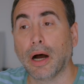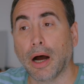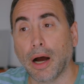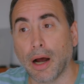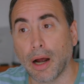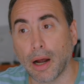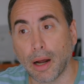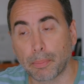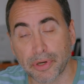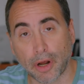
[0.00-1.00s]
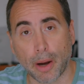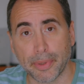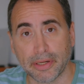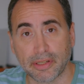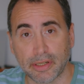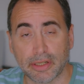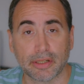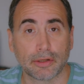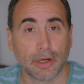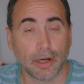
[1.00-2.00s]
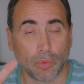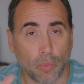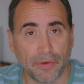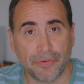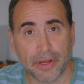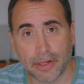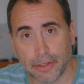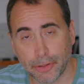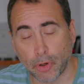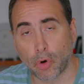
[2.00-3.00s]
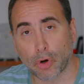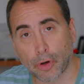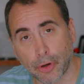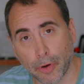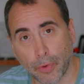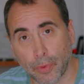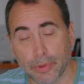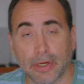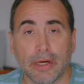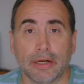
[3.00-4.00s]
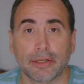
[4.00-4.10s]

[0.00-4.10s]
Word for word: uh, predominances within your code.